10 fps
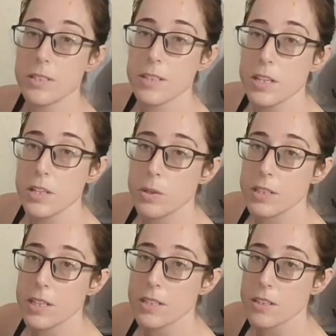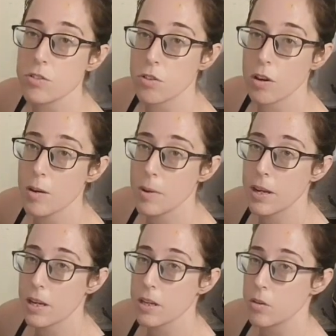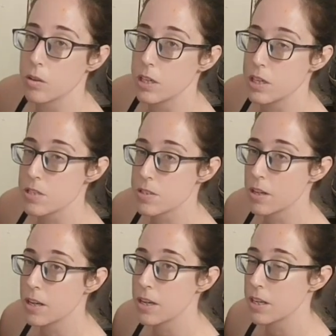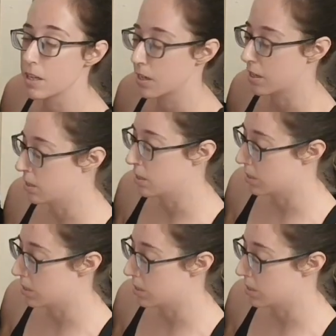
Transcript: each one takes a dry bag on each side, and